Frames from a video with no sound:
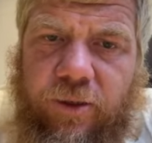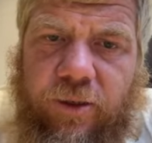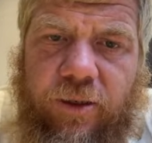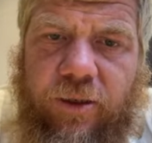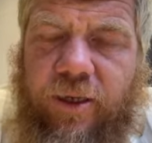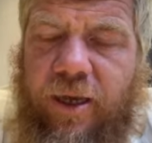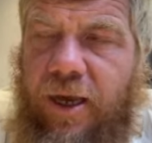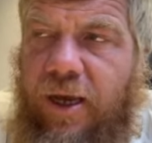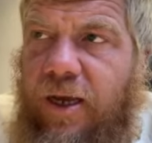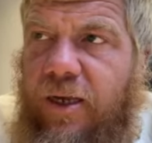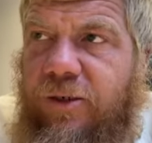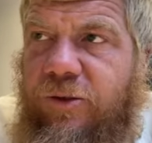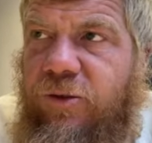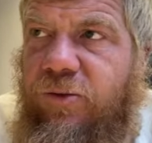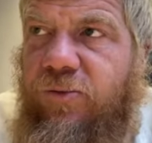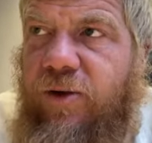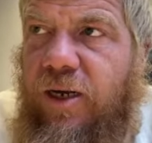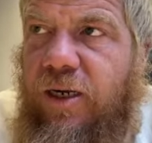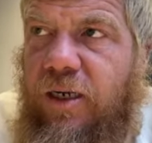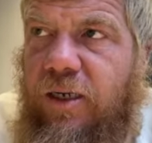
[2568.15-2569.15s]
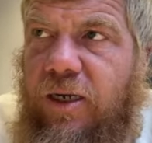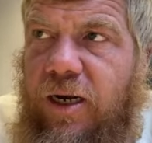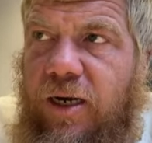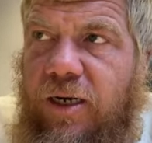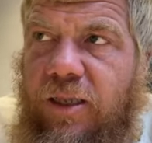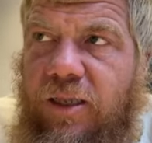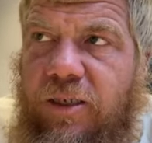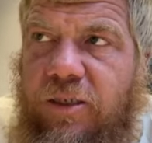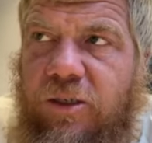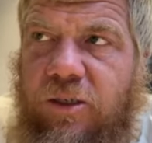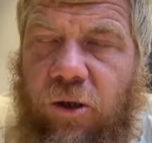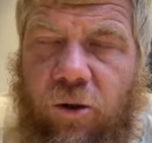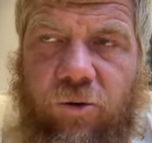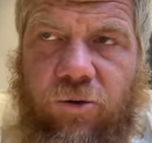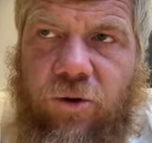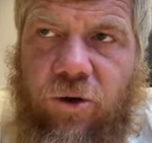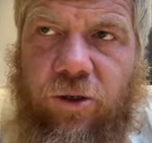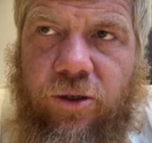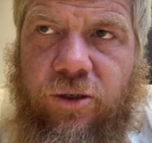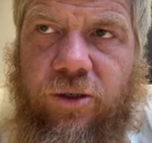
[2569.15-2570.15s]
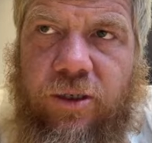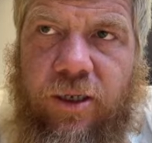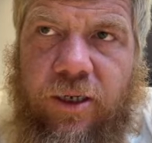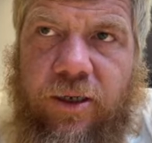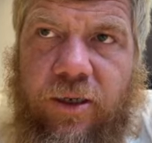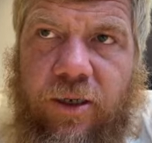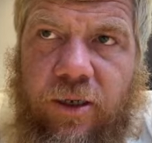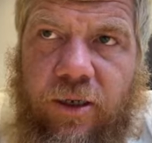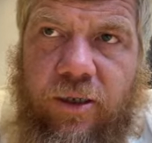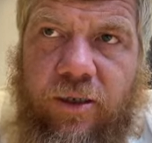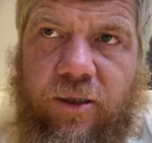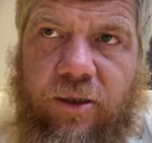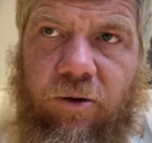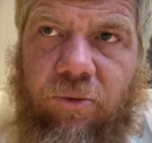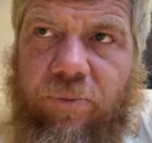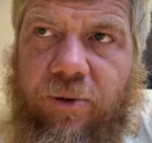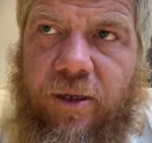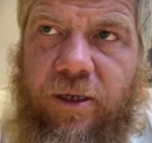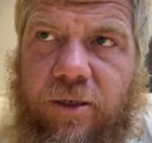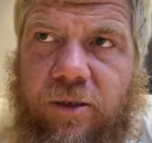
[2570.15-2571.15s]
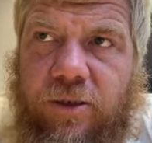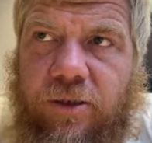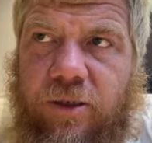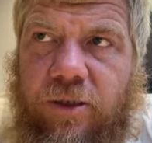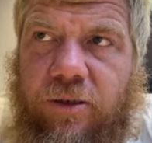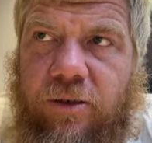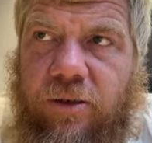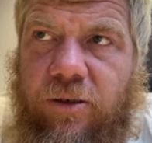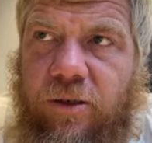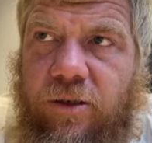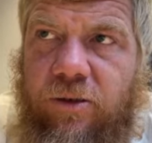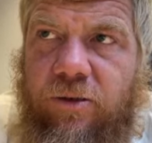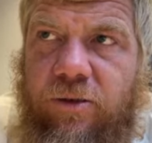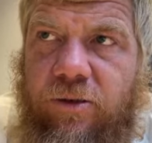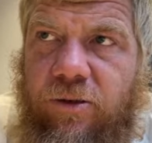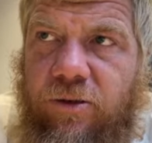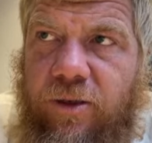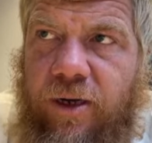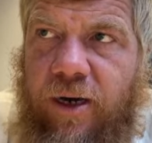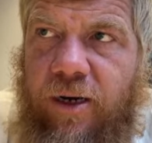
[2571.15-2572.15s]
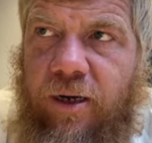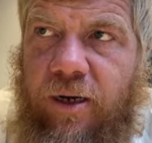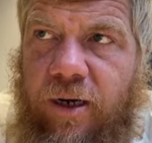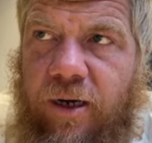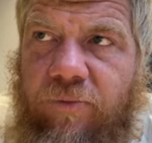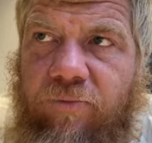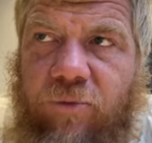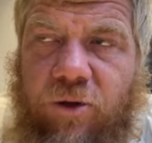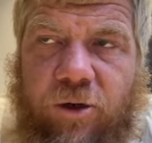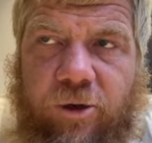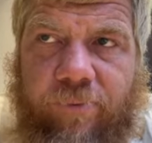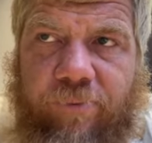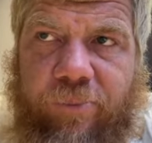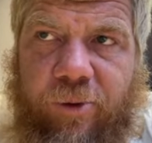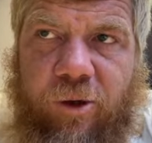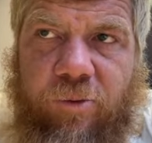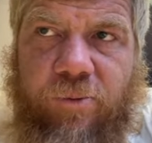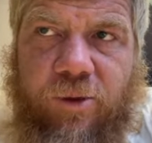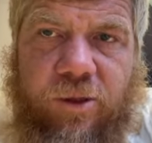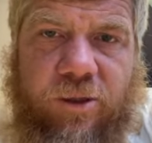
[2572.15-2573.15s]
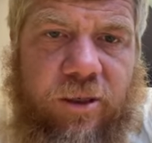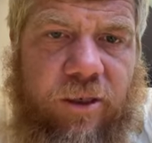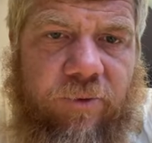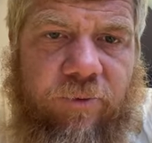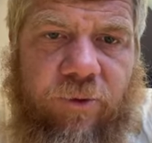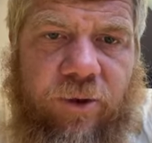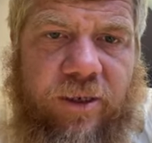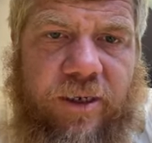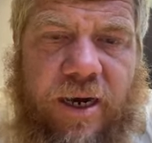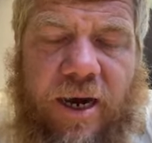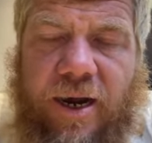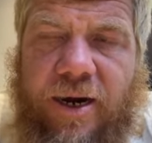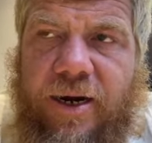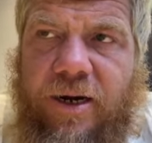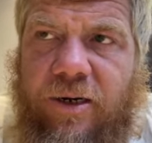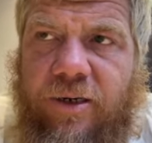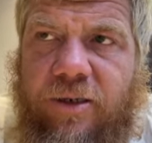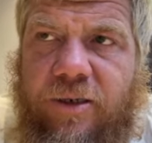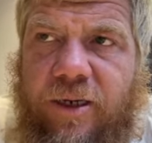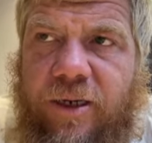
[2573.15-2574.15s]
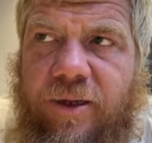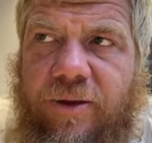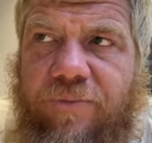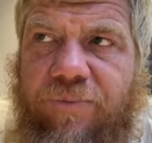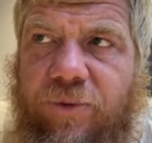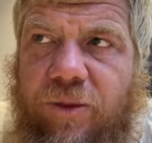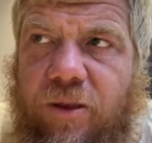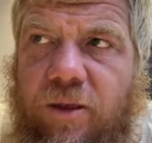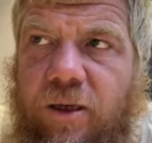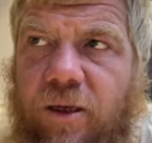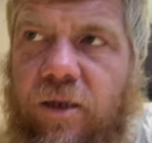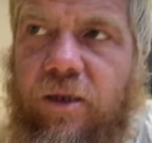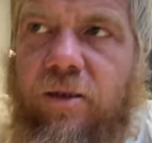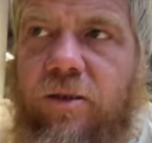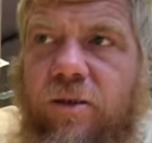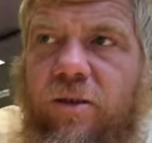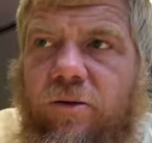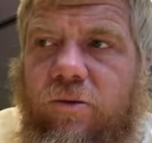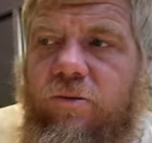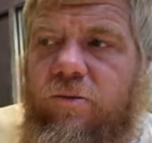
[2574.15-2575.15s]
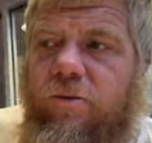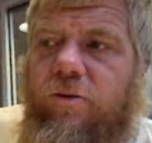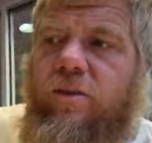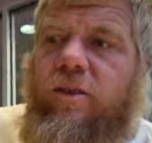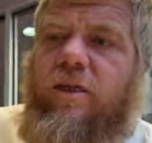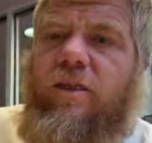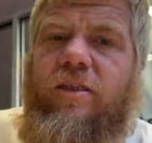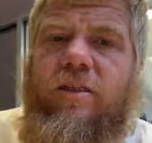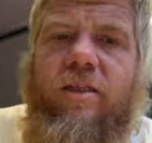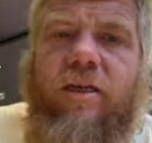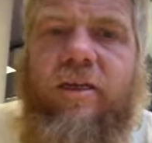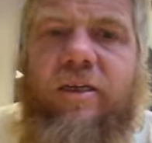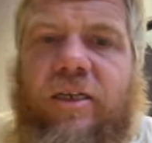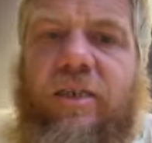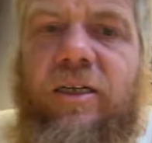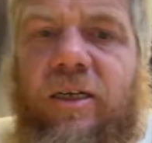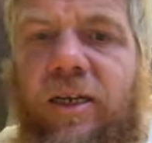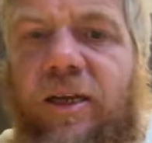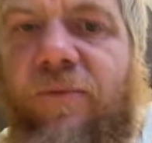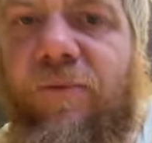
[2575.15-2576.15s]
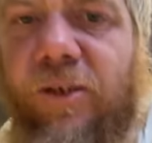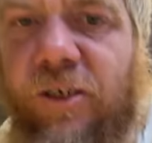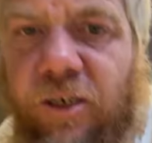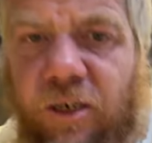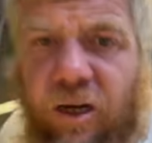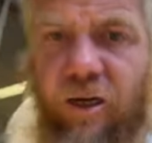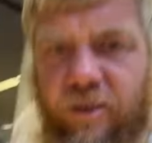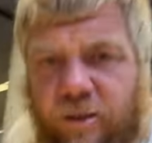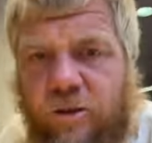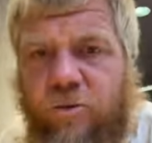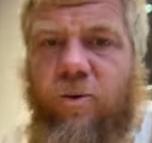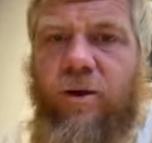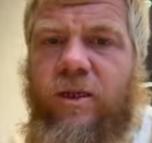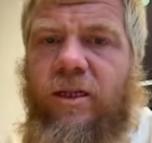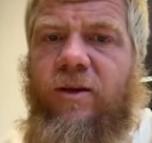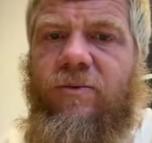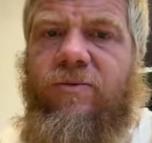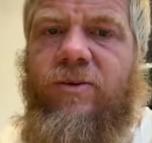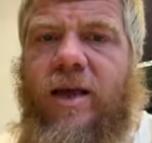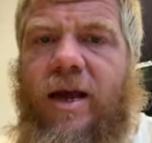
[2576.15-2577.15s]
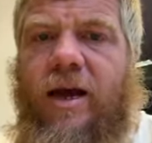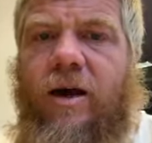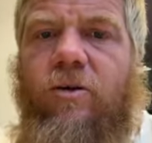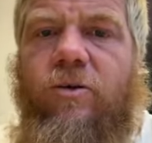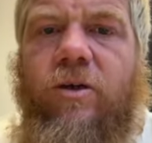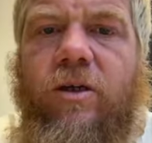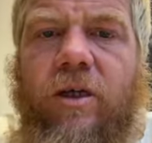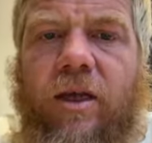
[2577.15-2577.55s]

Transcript: Okay, and you've got a lot of these soldiers that, you know, because the you got a lot of them that are boomers that have retired that. Uh, you know, they, they didn't live as long as we live now.